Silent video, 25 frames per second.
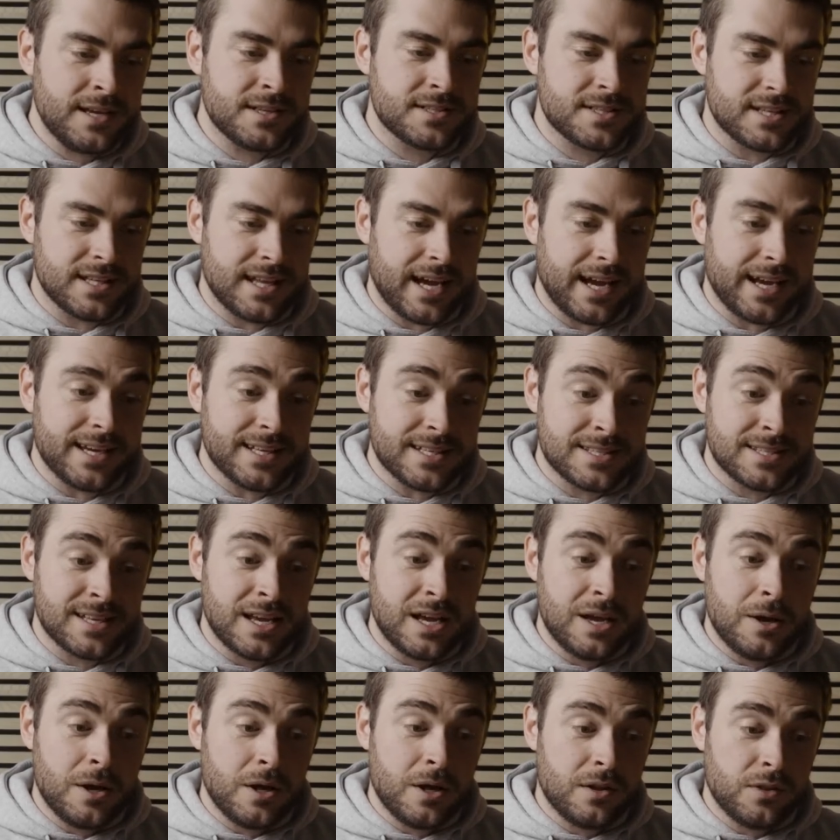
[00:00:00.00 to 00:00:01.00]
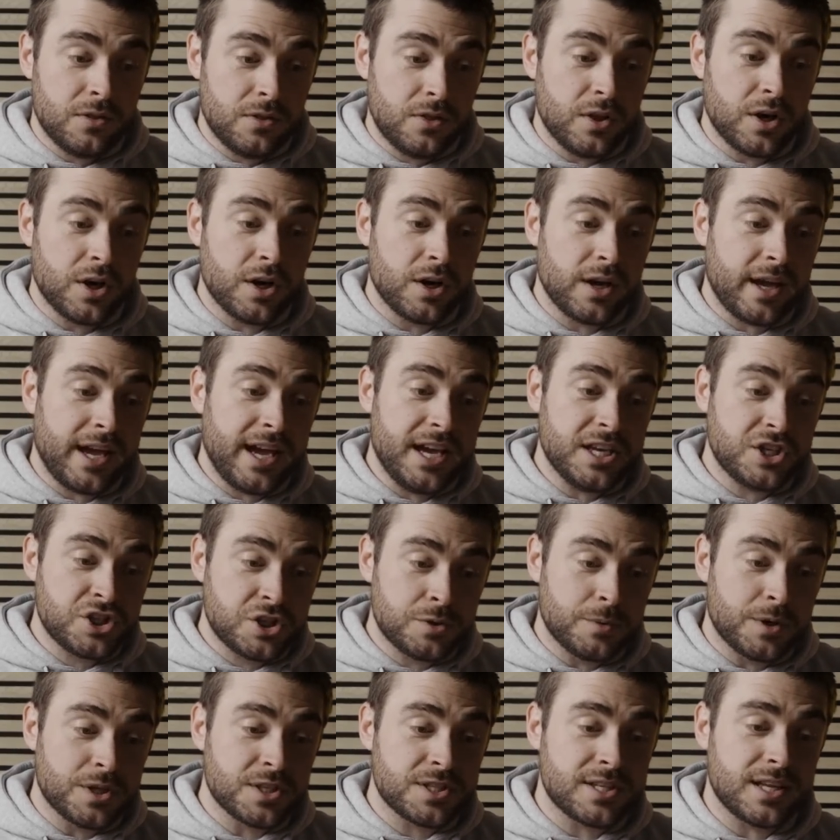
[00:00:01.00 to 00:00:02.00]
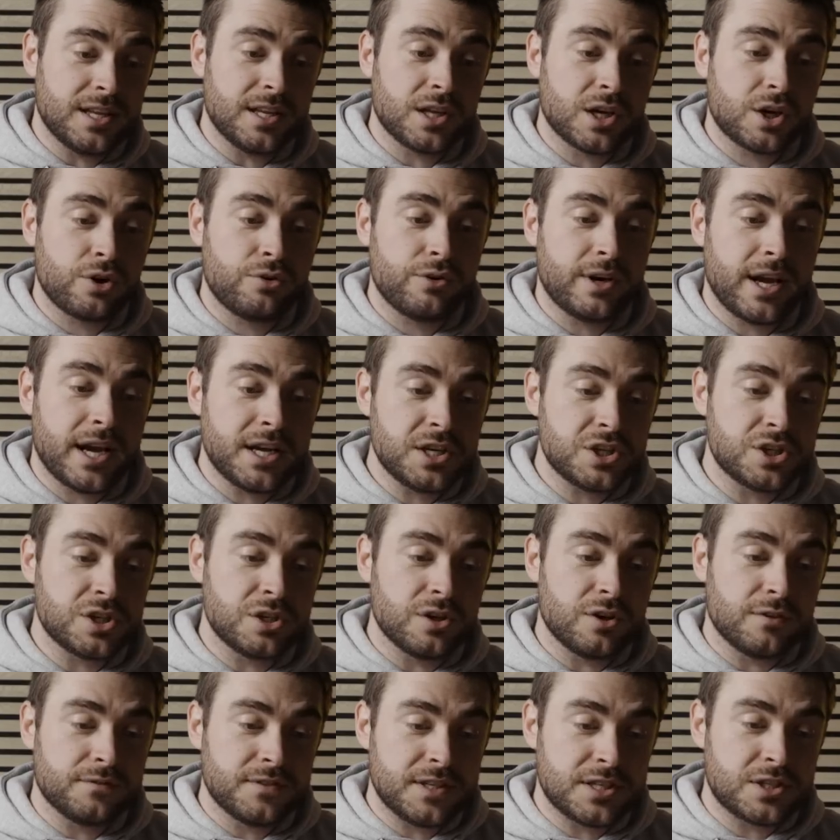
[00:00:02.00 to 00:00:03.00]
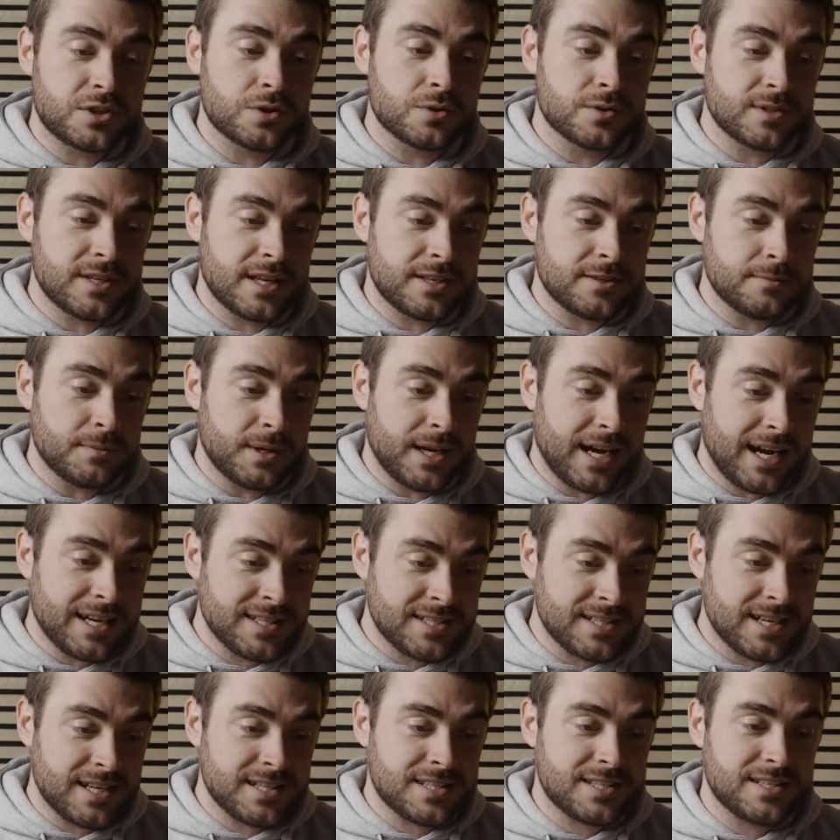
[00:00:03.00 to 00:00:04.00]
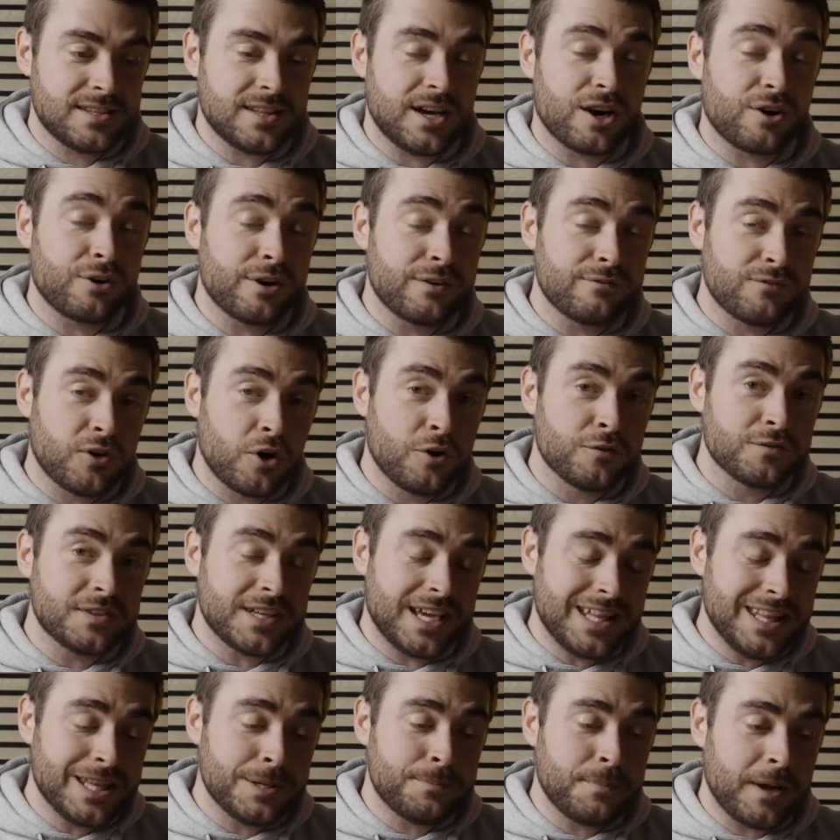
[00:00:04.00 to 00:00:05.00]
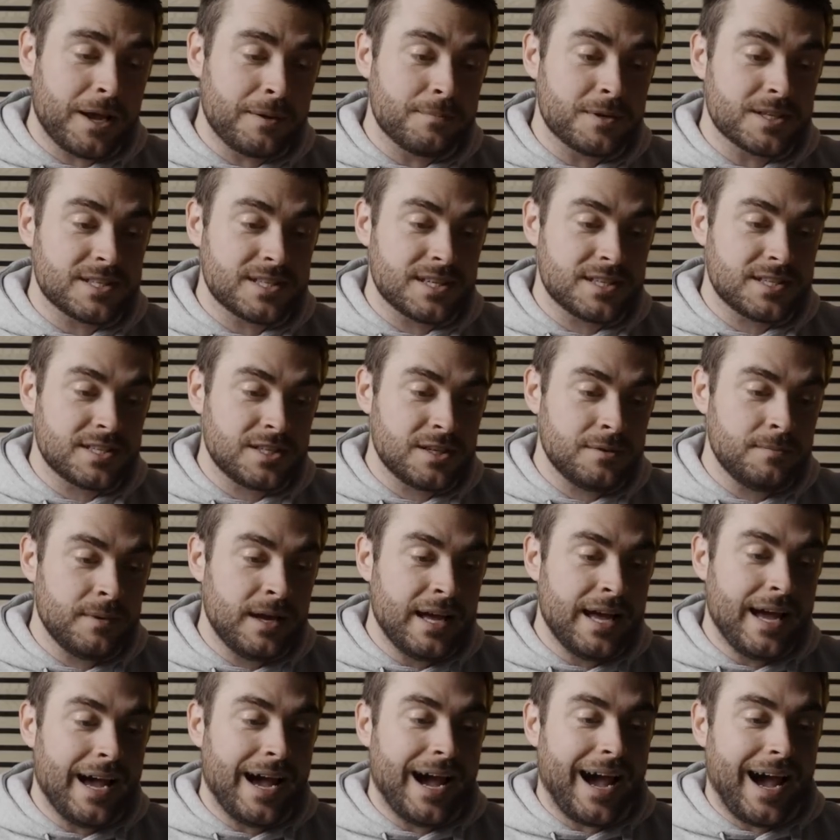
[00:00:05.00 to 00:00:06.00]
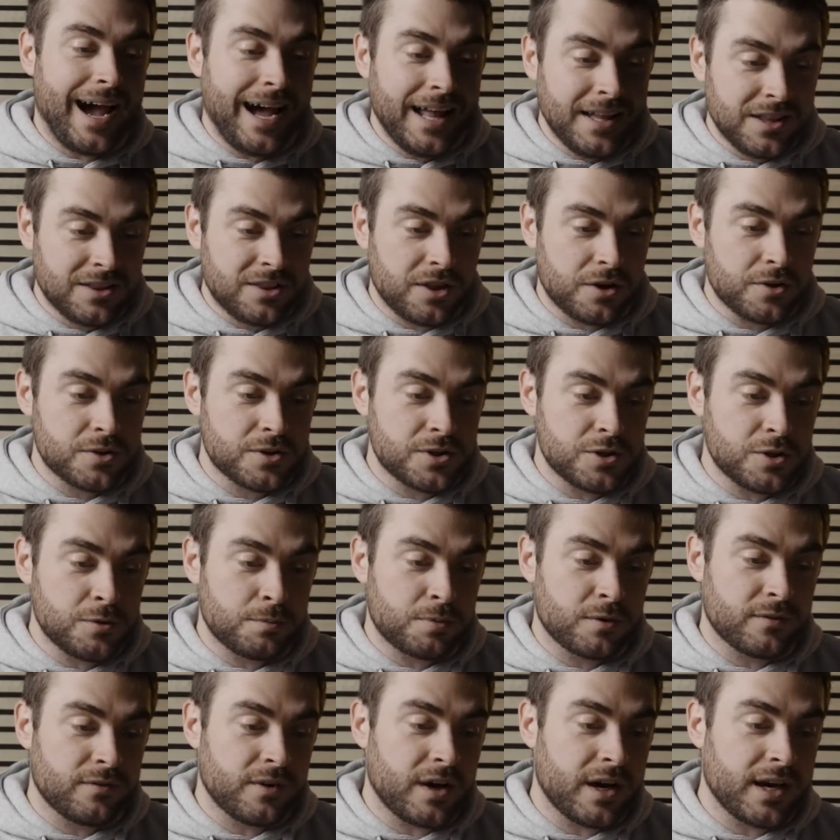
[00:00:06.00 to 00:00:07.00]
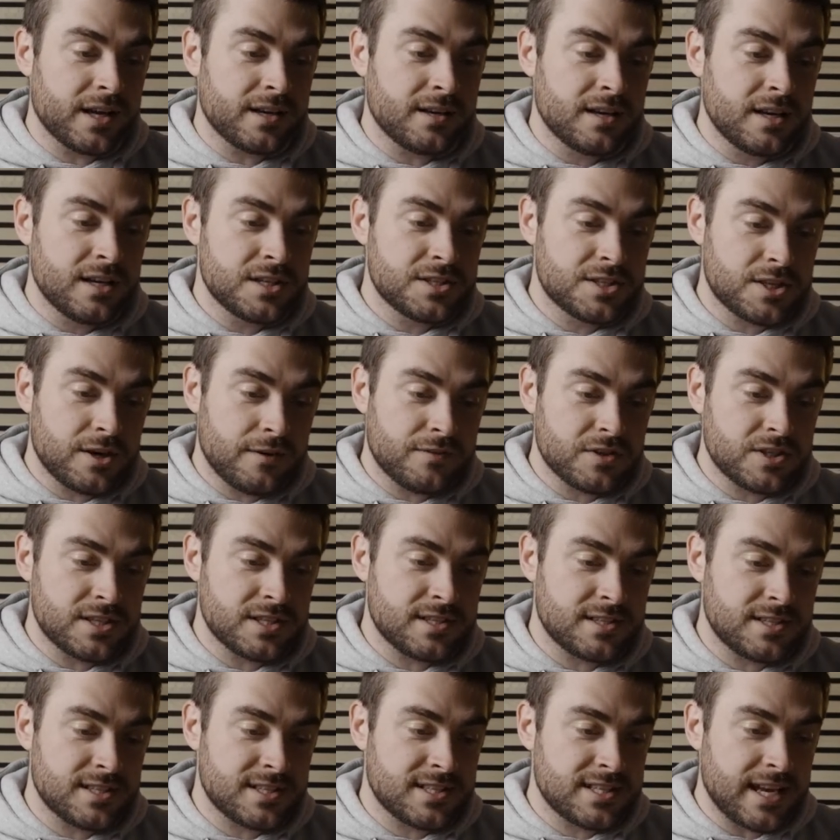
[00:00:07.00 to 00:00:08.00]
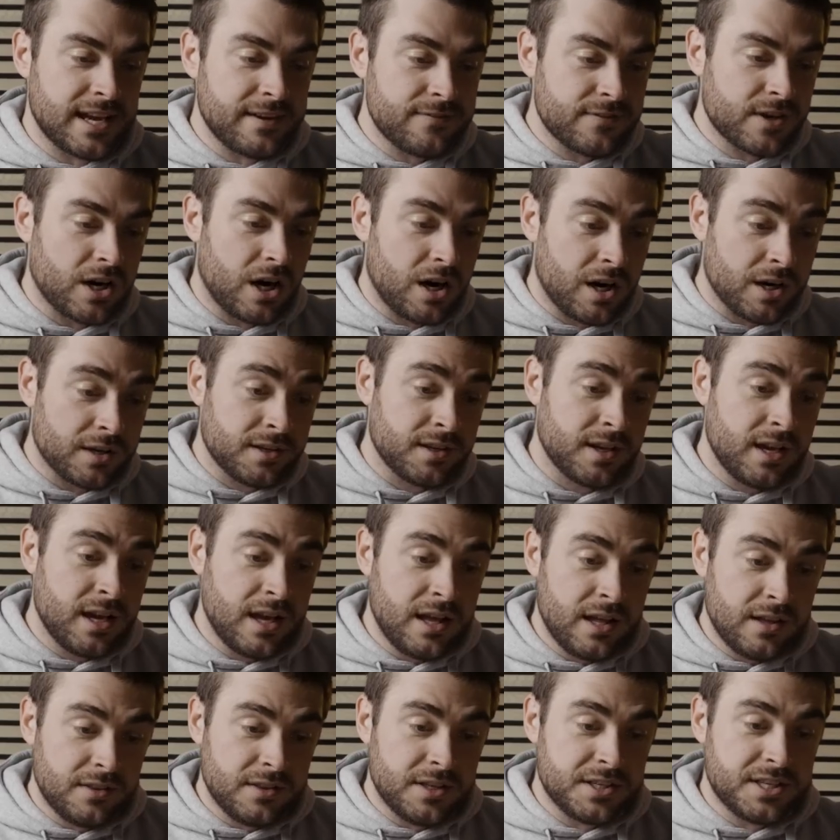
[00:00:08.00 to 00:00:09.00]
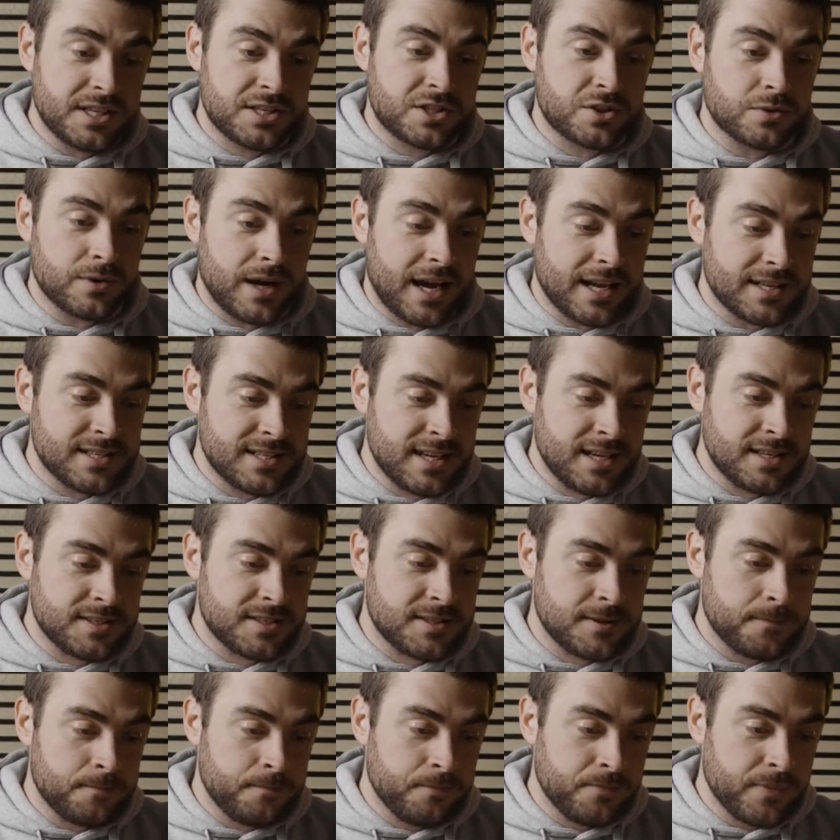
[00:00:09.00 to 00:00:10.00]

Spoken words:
So that is the issuance and the creation of digital settlement assets that are involved in the payment system, and those who provide services to safeguard the digital assets.